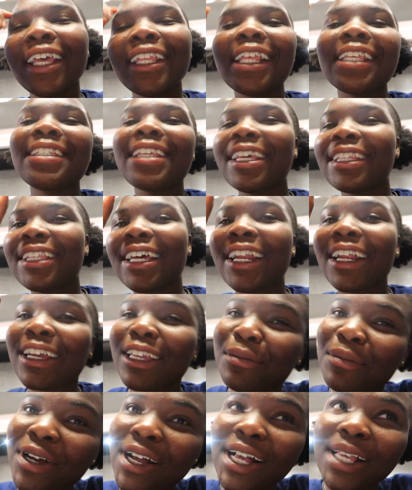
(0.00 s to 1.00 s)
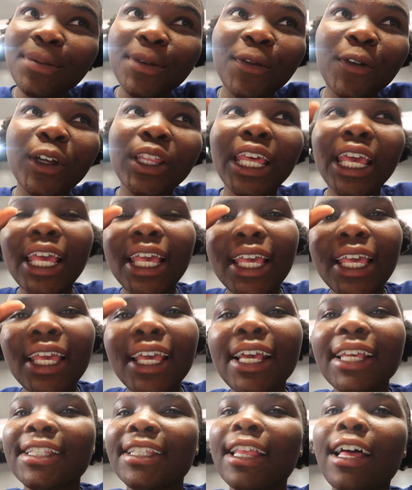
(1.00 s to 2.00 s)
they say itadakimasu when they
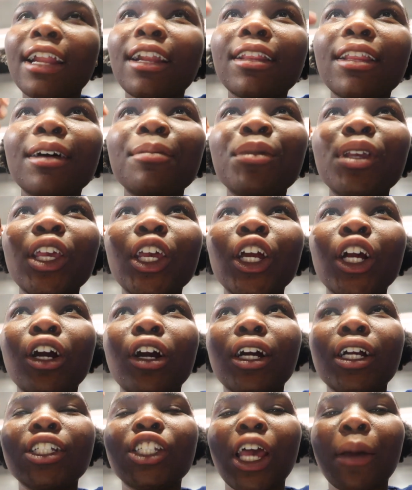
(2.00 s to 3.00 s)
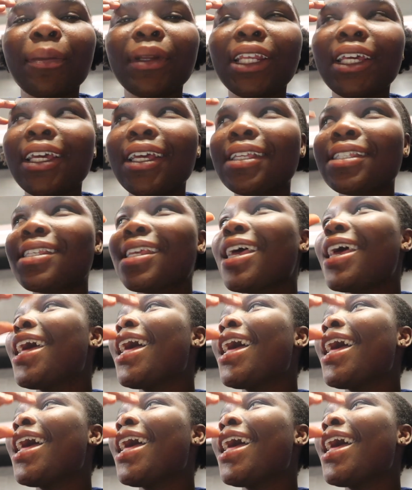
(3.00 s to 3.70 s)
eat because a lot of them here are Japanese